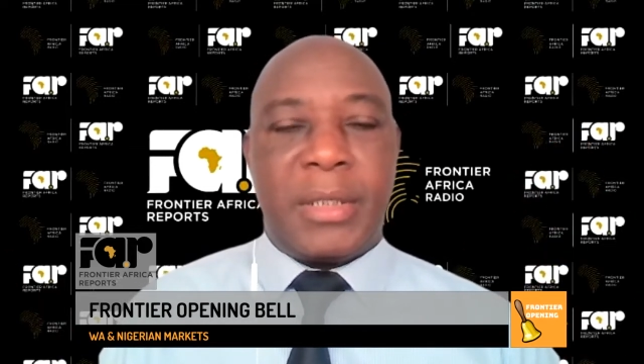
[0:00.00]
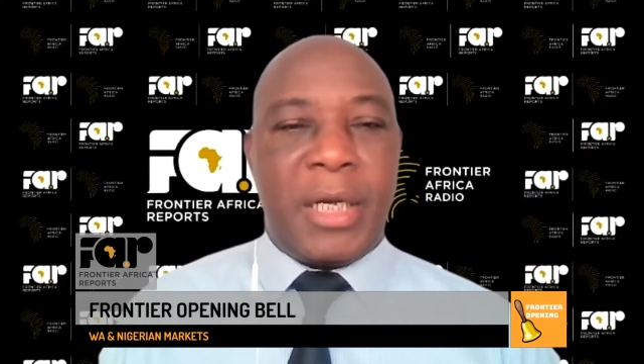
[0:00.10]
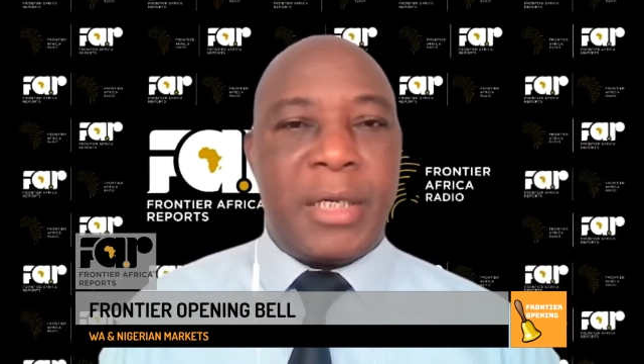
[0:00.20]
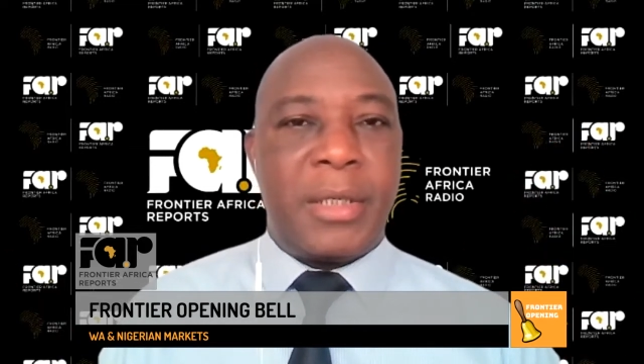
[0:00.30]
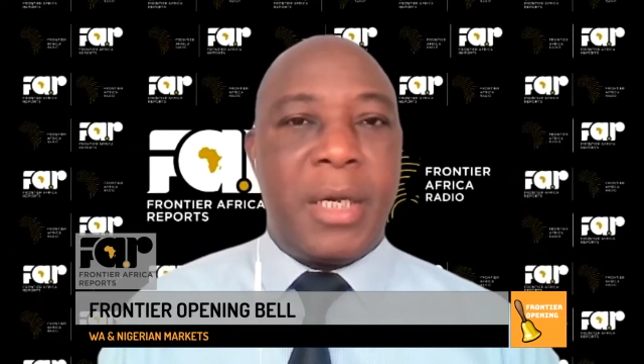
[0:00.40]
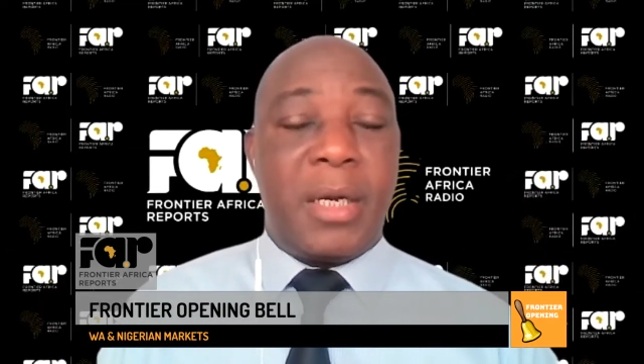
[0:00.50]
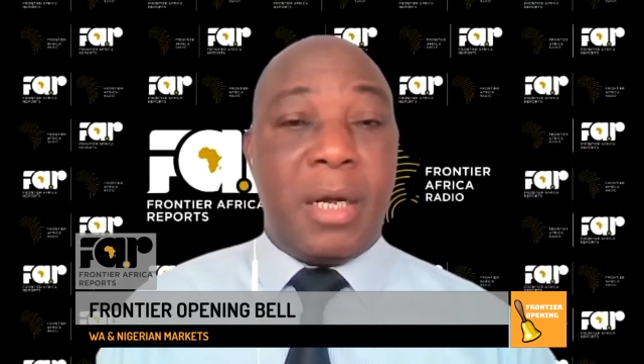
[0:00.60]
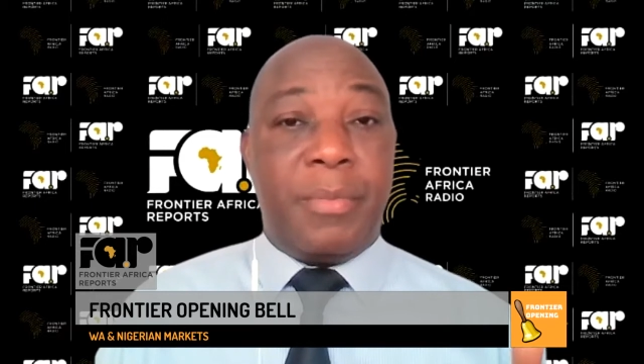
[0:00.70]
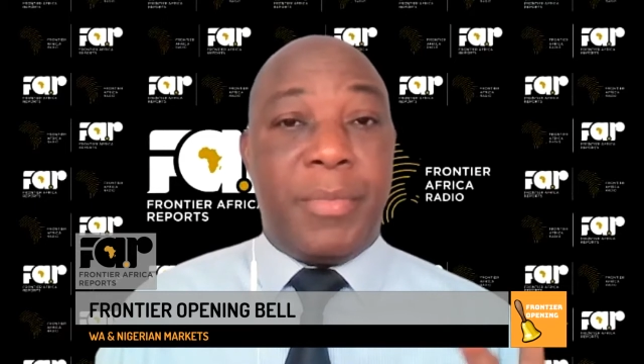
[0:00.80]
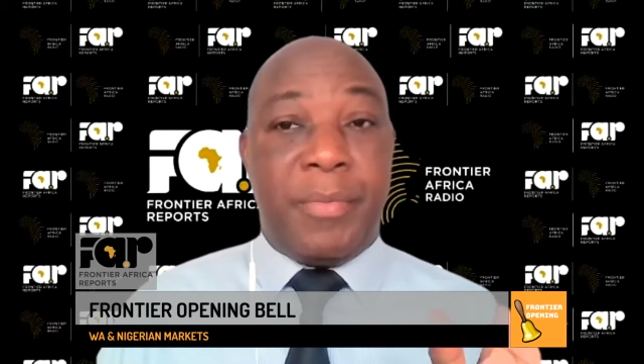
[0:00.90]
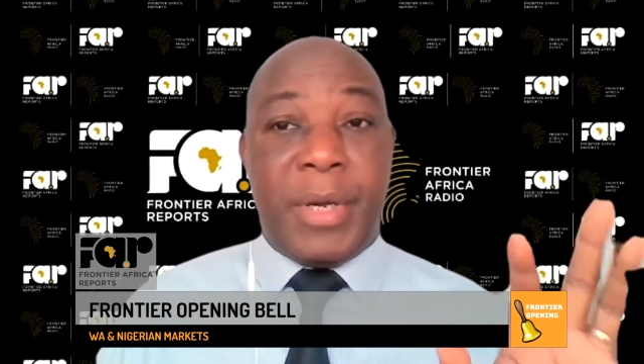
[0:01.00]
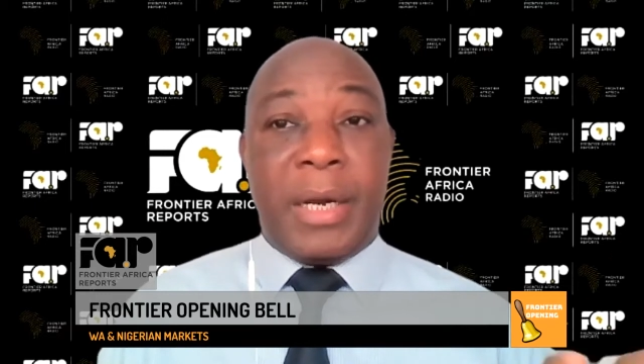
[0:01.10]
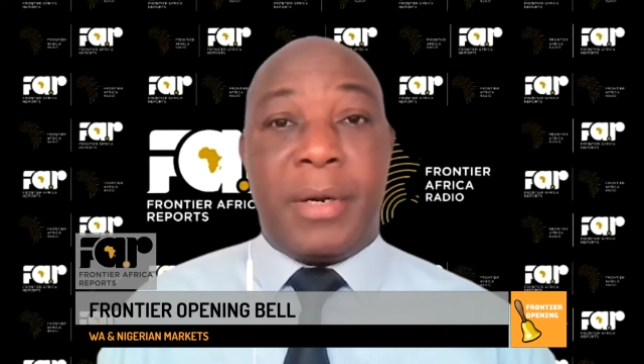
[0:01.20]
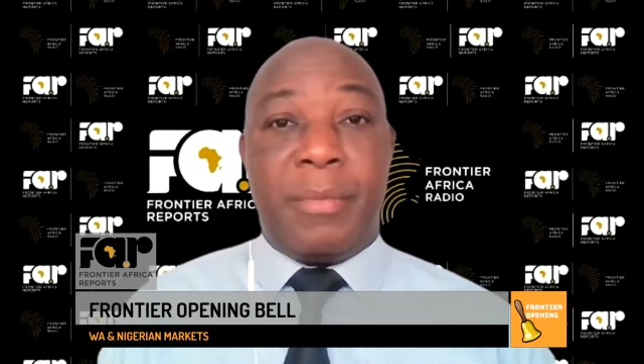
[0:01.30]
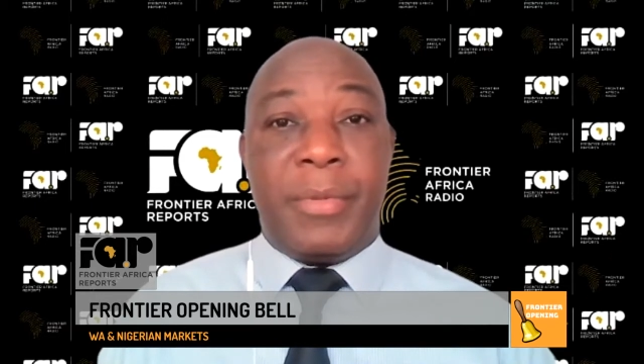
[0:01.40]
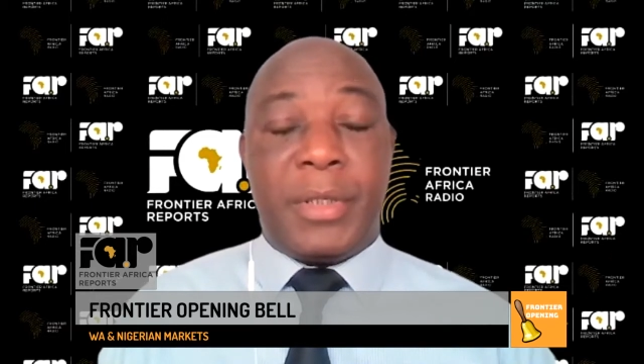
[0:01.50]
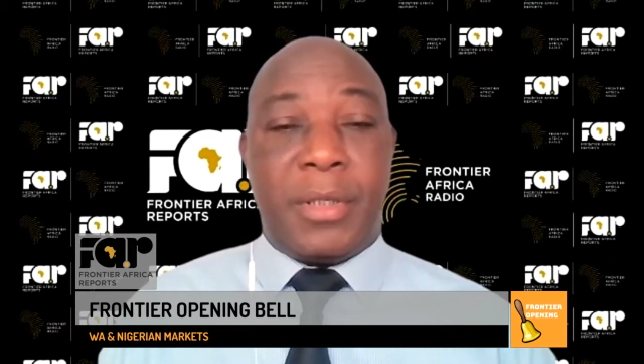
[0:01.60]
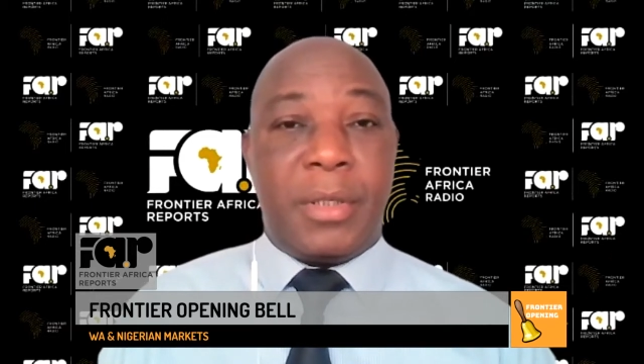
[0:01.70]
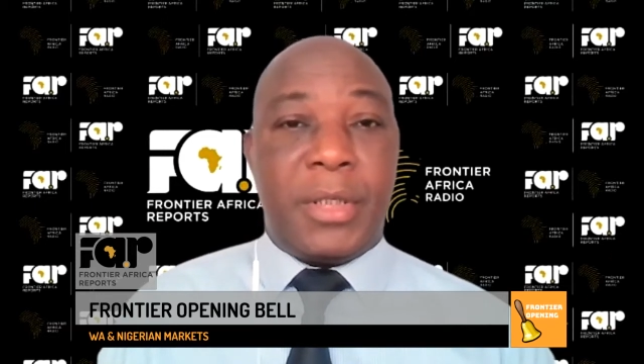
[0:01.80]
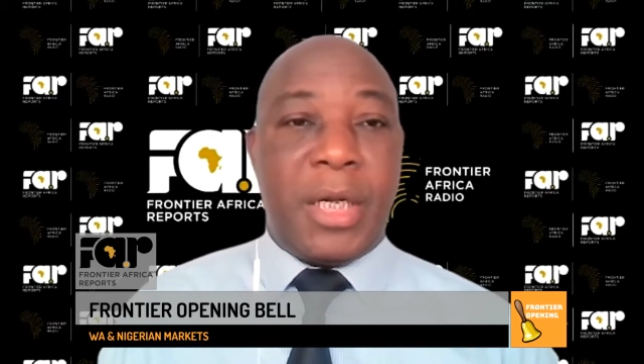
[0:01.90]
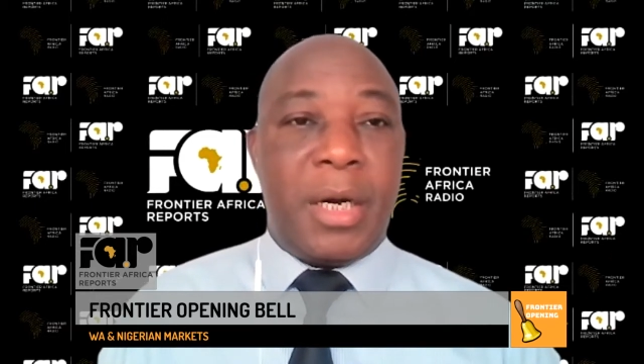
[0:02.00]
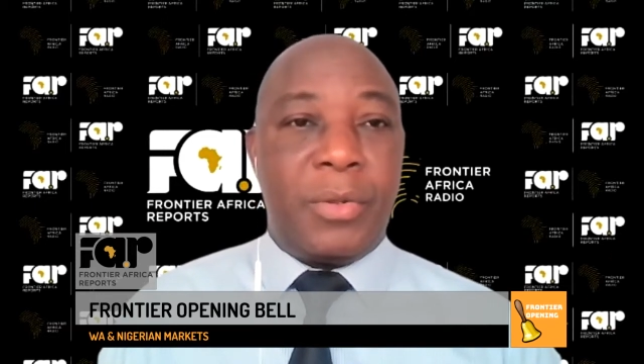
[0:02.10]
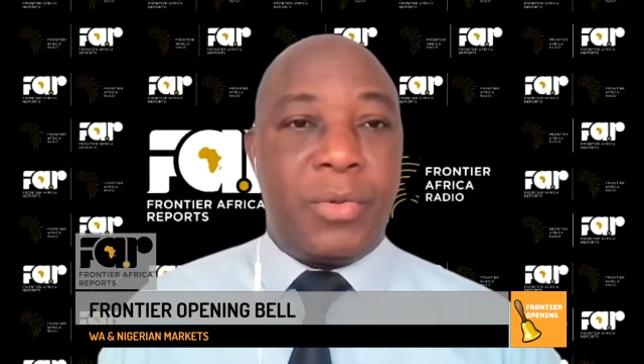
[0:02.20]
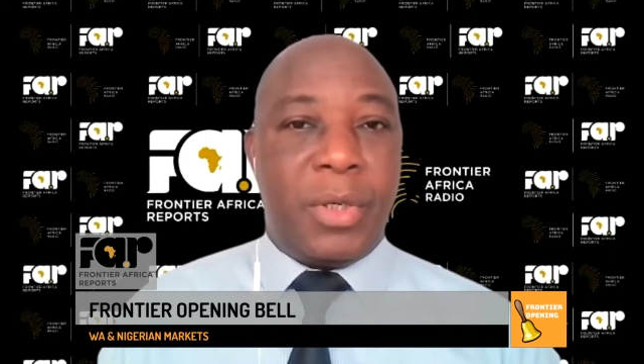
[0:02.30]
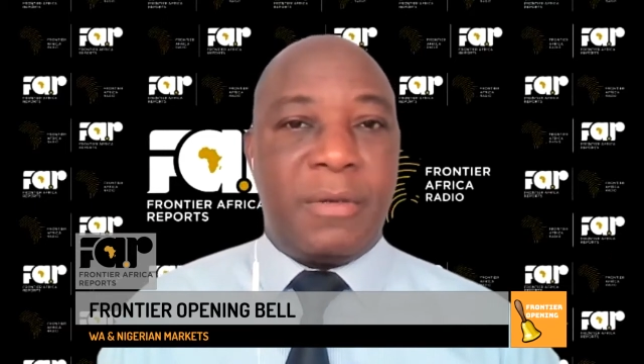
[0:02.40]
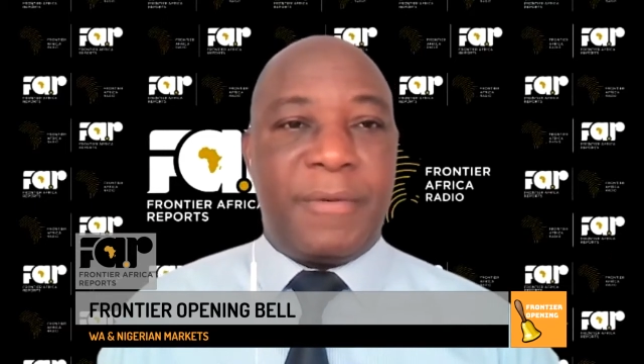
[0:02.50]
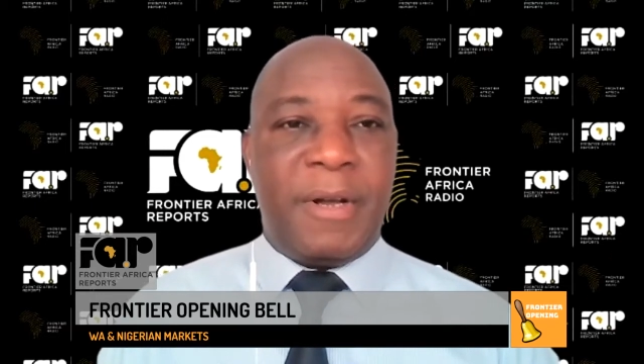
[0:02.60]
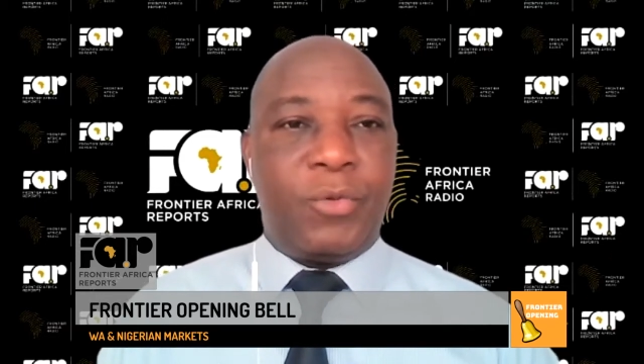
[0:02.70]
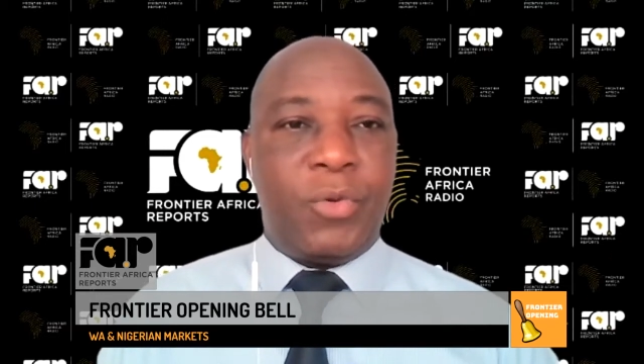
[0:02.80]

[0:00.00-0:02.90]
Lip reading: says there'll be another meeting on January 25,